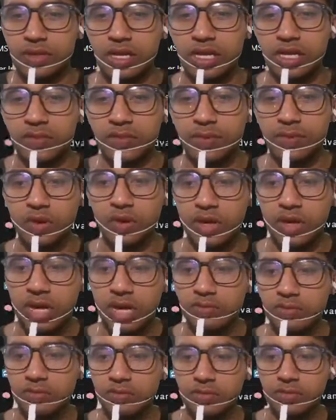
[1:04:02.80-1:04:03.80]
in a
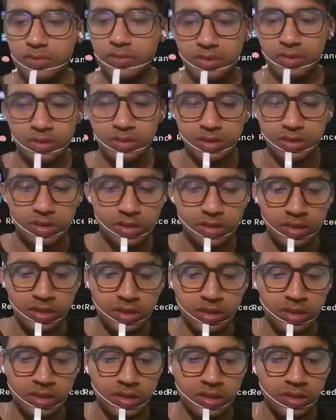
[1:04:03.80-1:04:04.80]
program
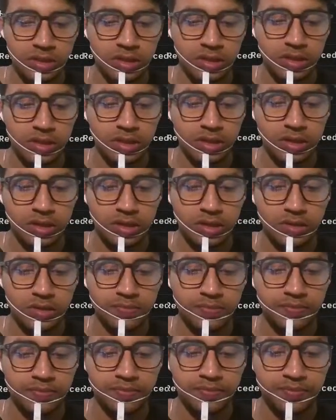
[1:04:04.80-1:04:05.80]
in a
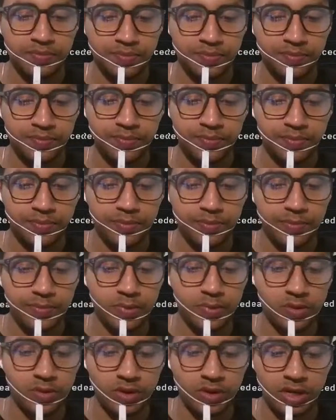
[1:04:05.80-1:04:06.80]

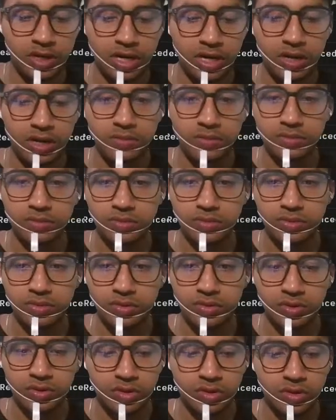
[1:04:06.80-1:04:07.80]
program
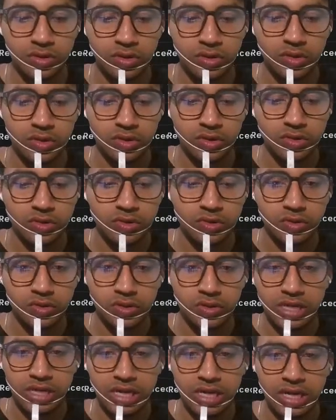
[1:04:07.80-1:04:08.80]

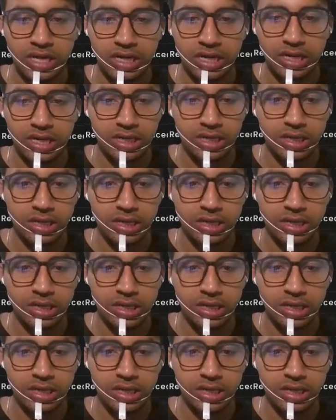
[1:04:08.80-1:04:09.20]
so that